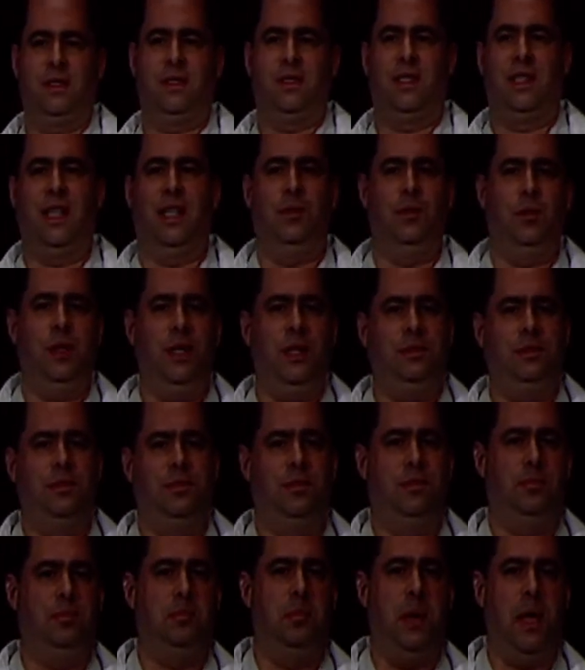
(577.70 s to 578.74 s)
can we
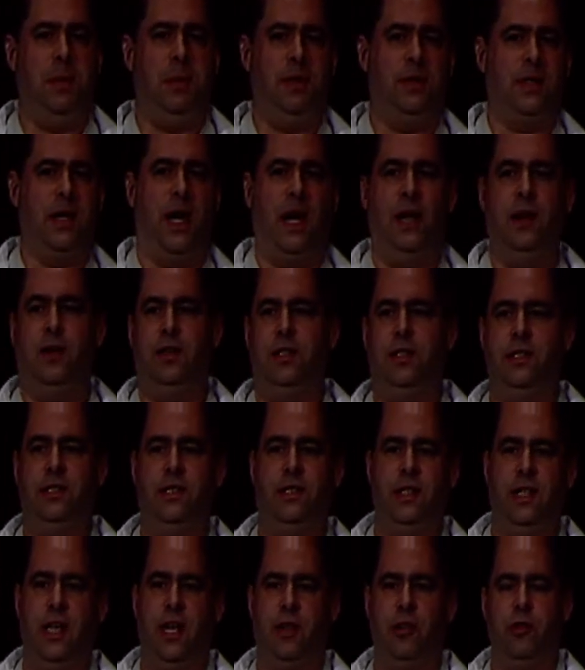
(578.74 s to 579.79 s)
maybe tie all these
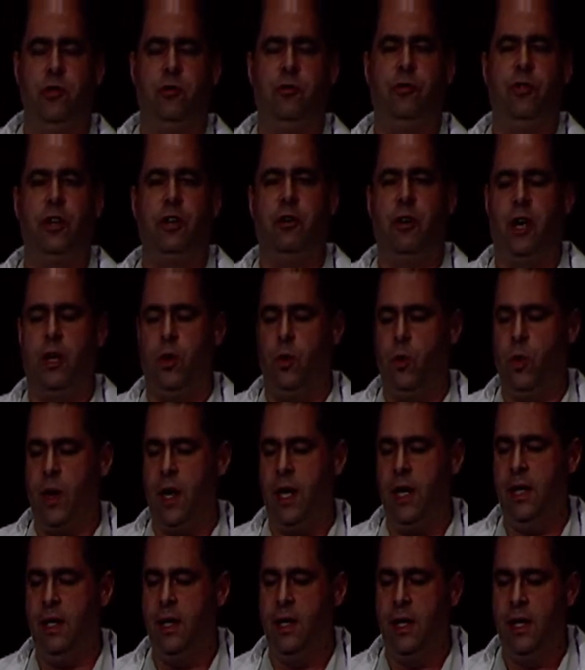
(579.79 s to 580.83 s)
together and figure out a
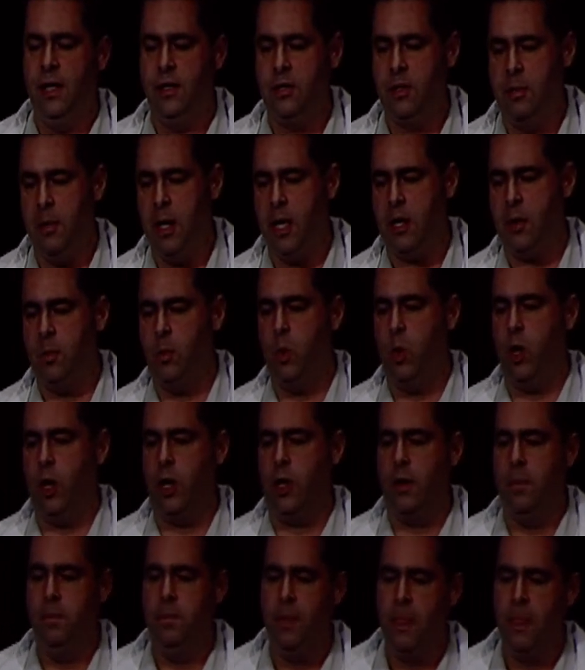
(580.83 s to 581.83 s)
way to make them work?